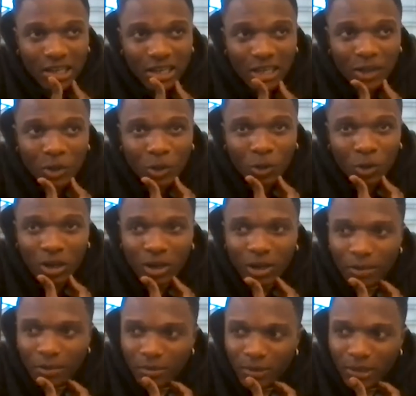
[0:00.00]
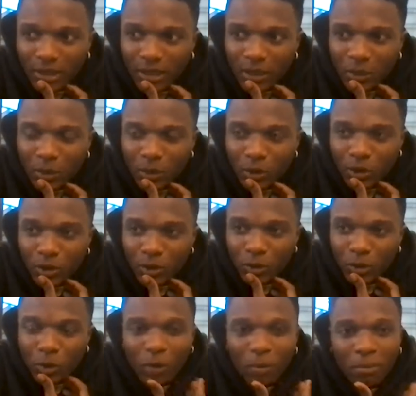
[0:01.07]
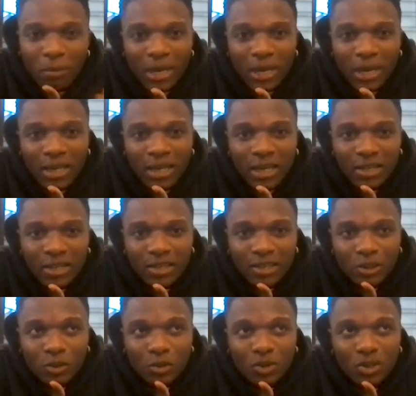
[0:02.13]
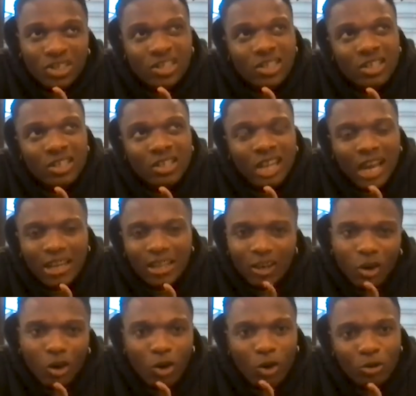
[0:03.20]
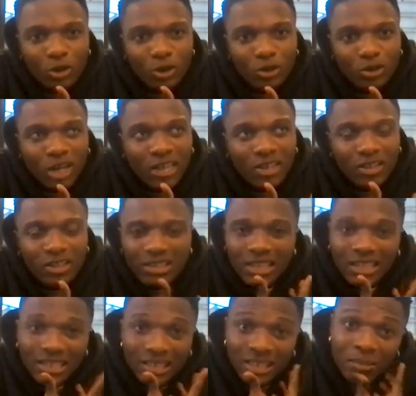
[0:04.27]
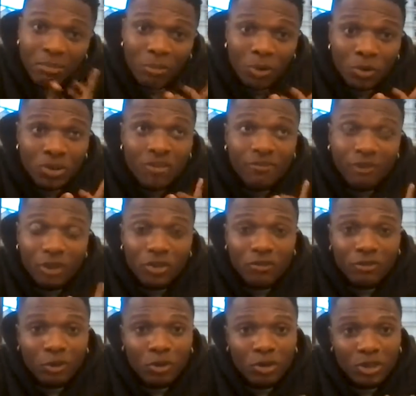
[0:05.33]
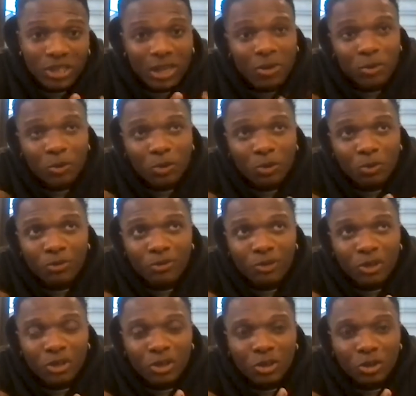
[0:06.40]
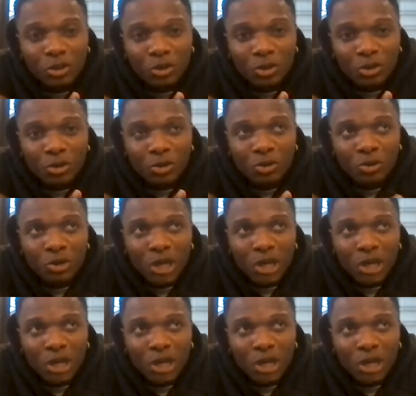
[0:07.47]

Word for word: you know, it was so amazing to see like the culture, like just to listen to the music, first of all, because that was what we were first introduced to.